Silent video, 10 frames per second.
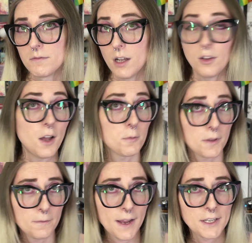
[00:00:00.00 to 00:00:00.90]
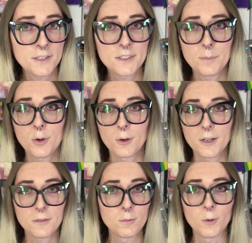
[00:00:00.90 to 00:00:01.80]
along with finding
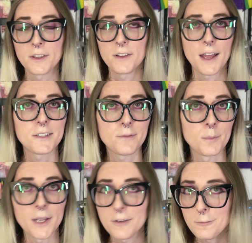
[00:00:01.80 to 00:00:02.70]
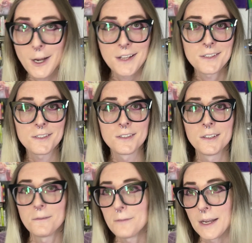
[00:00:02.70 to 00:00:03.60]
support, whether that's from like friends,
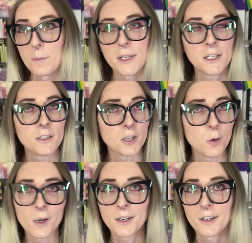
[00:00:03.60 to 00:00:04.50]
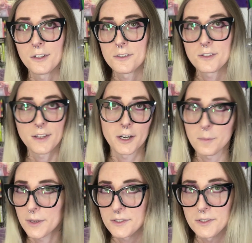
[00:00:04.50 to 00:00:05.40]
family, coworkers,
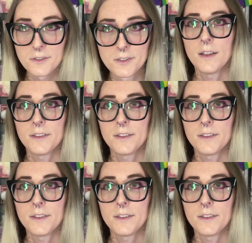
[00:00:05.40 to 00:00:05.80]
therapists.